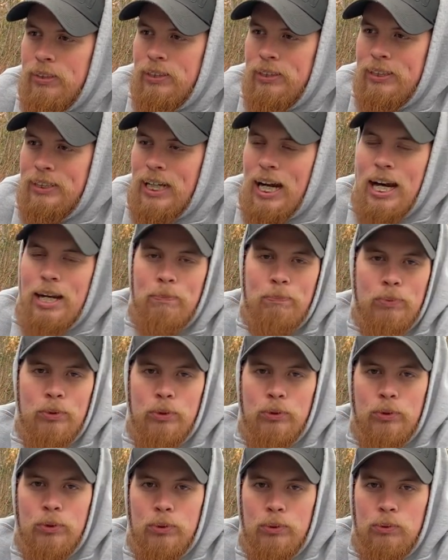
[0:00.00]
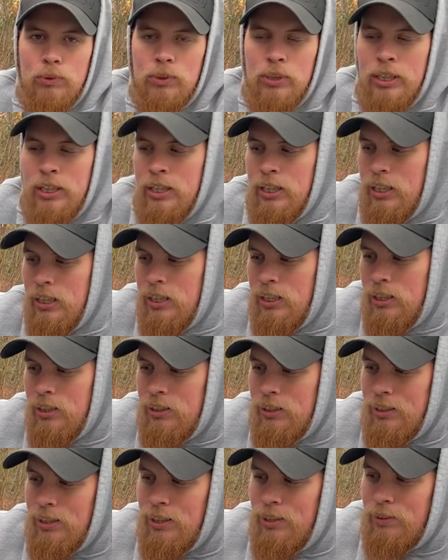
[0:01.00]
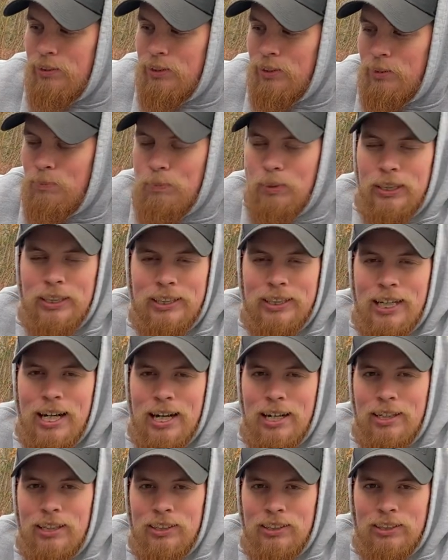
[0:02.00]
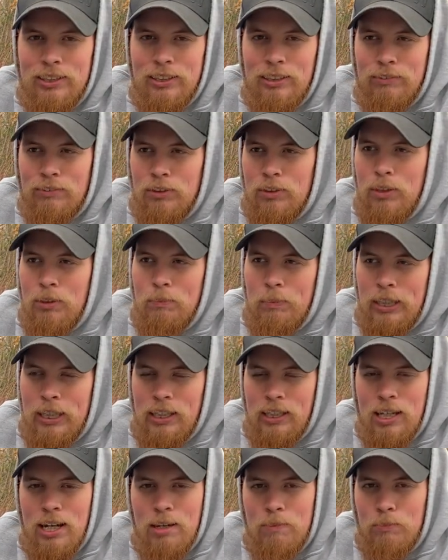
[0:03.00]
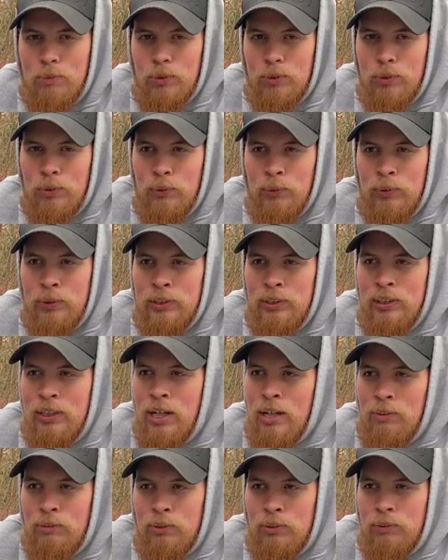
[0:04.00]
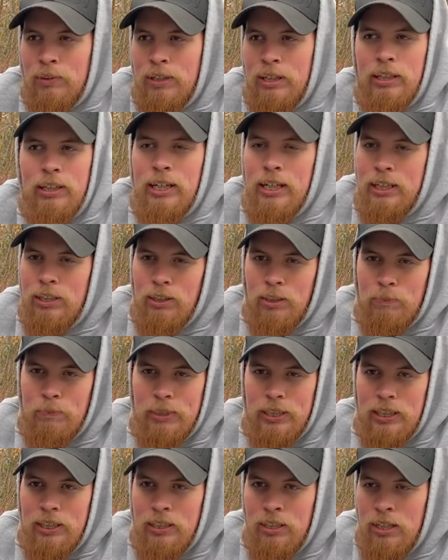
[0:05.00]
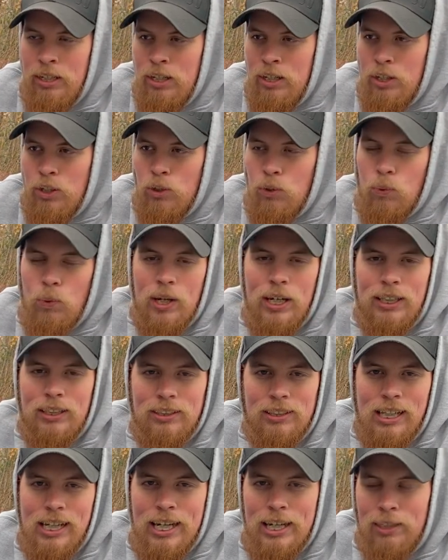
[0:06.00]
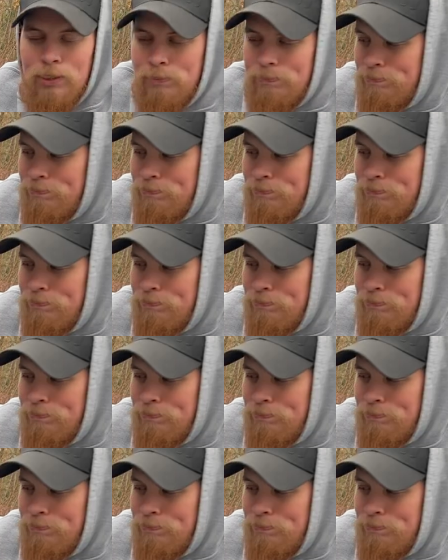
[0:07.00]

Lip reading: type you use, because a mud tire itself is going to make a lot more noise, and all terrain ain't going to be quite as loud.